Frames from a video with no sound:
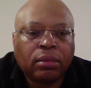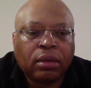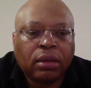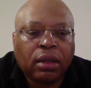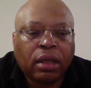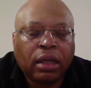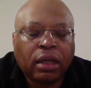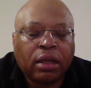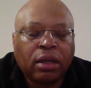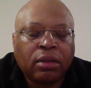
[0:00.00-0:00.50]

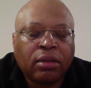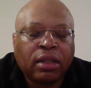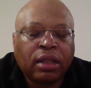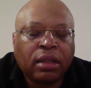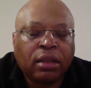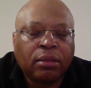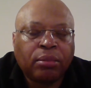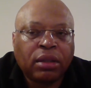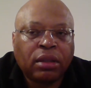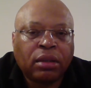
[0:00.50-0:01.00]
echoes
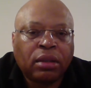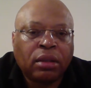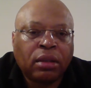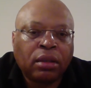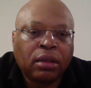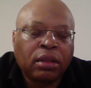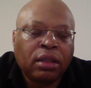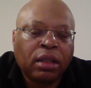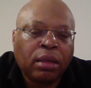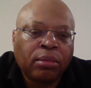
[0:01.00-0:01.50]

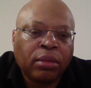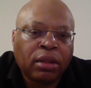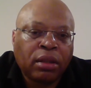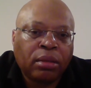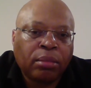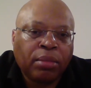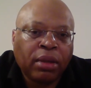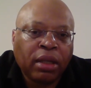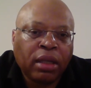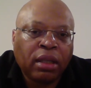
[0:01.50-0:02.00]
Mr. Sumner's
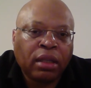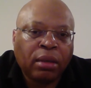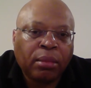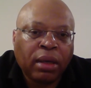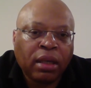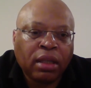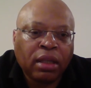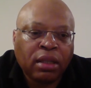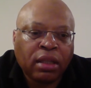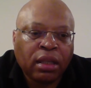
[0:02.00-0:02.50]
opinion
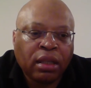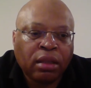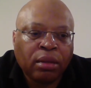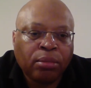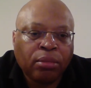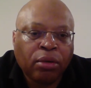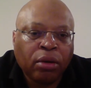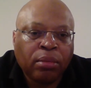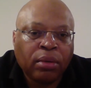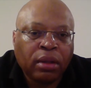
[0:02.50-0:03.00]
about the state of the
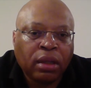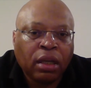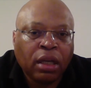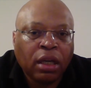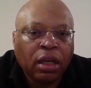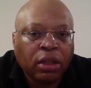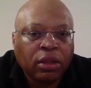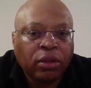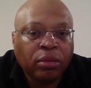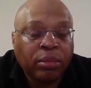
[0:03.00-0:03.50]
property
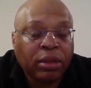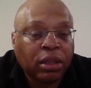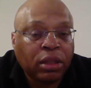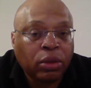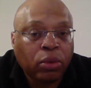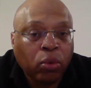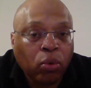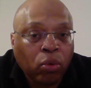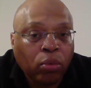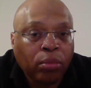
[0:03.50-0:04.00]
to Mrs.
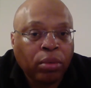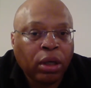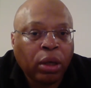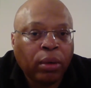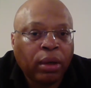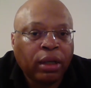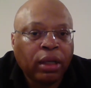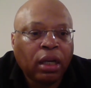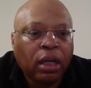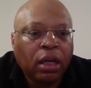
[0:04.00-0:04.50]

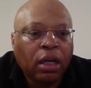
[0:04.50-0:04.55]
Hornblower.